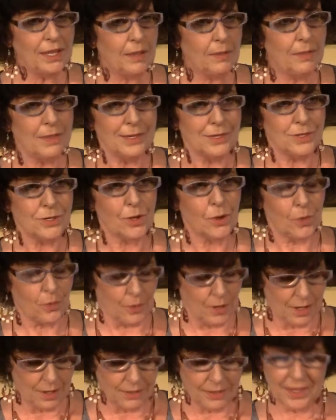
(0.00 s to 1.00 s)
So
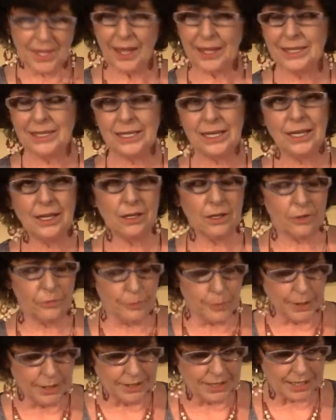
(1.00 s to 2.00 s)
the idea of
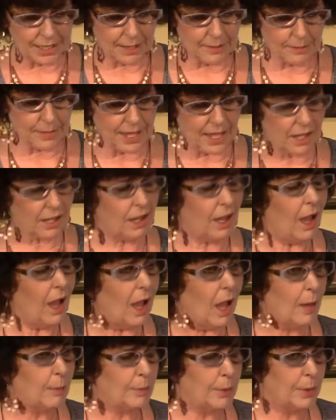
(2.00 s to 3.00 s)
building it back
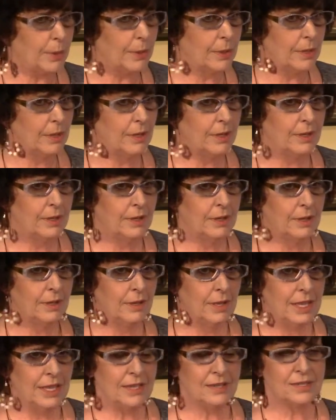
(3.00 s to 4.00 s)
up
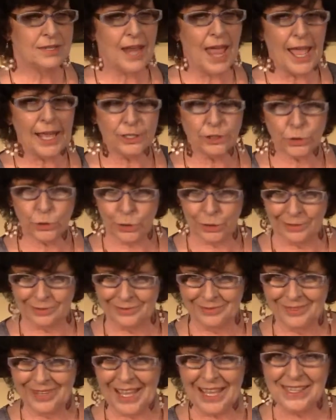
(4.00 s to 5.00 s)
is natural,
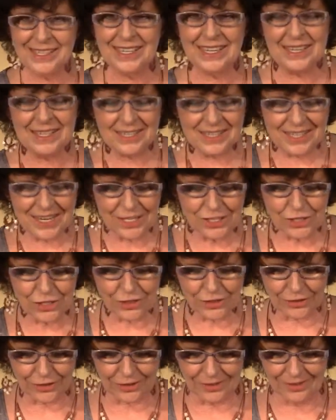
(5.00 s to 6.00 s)
it's
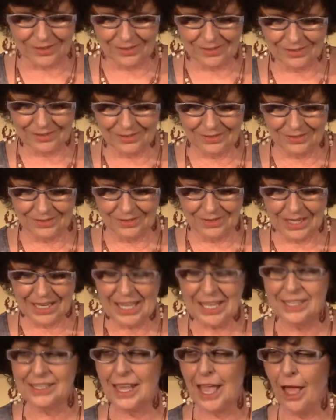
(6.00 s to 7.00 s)
essential,
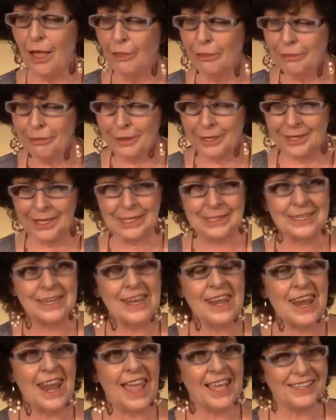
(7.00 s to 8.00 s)
it's healthy, it's
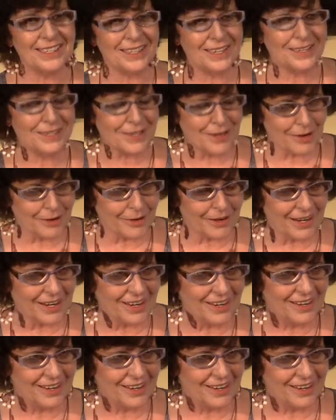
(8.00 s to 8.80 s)
necessary.